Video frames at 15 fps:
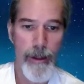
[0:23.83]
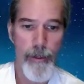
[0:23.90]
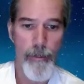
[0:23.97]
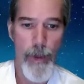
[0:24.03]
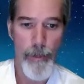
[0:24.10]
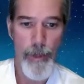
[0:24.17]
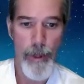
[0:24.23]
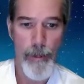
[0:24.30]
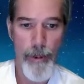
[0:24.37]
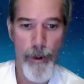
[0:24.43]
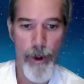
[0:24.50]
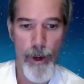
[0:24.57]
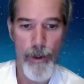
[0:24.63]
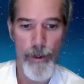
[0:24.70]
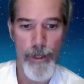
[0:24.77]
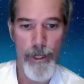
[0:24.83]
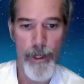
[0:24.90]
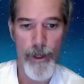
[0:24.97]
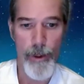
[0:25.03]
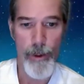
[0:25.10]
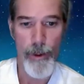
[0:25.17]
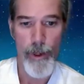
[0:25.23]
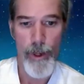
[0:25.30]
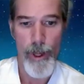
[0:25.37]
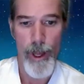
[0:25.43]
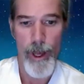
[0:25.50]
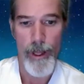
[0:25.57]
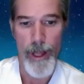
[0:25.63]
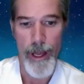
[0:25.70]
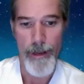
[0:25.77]
might be prone to
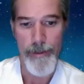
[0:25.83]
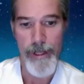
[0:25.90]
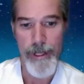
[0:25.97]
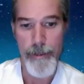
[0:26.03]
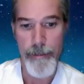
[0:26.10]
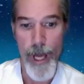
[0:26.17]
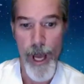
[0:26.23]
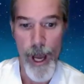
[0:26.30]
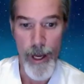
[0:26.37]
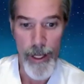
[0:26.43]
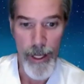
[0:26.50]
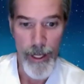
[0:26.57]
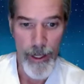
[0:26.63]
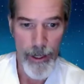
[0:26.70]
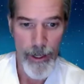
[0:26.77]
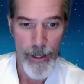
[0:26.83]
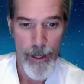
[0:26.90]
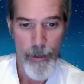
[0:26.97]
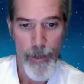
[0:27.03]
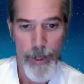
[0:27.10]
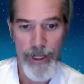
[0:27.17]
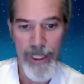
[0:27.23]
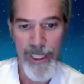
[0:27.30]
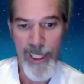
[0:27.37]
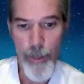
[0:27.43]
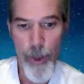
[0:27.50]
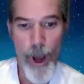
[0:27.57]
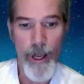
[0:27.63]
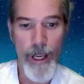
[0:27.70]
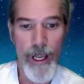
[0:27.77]
a lot of sleep talking, but
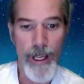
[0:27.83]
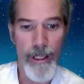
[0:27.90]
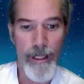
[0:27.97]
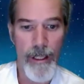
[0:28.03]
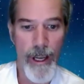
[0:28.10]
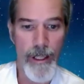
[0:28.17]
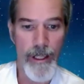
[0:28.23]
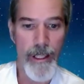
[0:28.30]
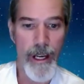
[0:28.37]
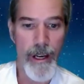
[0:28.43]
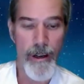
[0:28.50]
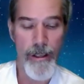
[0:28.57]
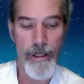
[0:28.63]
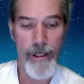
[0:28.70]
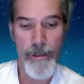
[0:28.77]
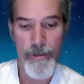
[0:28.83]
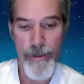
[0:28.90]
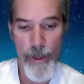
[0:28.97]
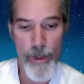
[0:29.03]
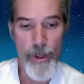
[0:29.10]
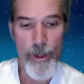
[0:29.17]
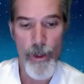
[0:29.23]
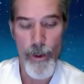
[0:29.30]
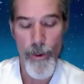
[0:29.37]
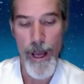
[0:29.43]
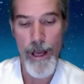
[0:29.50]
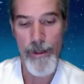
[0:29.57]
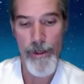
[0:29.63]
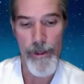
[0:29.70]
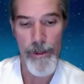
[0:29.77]
sleepwalking, night terrors, confusional
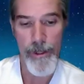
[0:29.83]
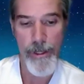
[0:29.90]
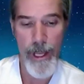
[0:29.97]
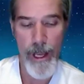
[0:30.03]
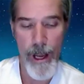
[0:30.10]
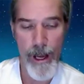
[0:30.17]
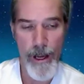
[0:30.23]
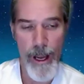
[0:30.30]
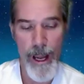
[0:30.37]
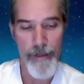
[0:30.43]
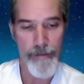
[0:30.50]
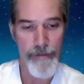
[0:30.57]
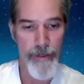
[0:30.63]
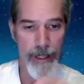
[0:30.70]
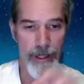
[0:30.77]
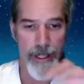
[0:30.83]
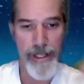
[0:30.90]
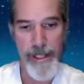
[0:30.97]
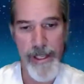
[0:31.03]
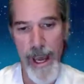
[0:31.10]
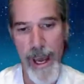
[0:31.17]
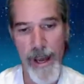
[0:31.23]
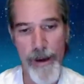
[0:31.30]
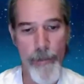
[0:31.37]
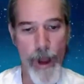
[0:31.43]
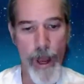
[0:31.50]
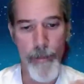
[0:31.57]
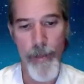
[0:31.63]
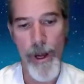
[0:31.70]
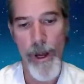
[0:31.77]
arousals, they all kind of fit this
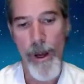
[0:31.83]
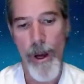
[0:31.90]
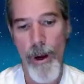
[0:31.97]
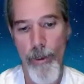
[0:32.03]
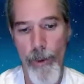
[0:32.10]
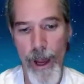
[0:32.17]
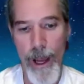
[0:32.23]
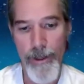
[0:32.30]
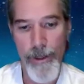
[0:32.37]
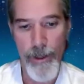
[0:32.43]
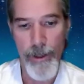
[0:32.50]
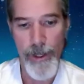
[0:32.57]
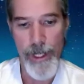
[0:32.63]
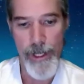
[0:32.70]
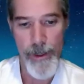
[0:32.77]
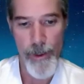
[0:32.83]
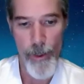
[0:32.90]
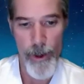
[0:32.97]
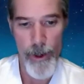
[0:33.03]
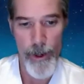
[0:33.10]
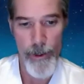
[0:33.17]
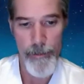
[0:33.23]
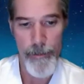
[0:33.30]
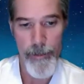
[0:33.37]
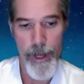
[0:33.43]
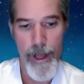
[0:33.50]
non-REM arousal disorder.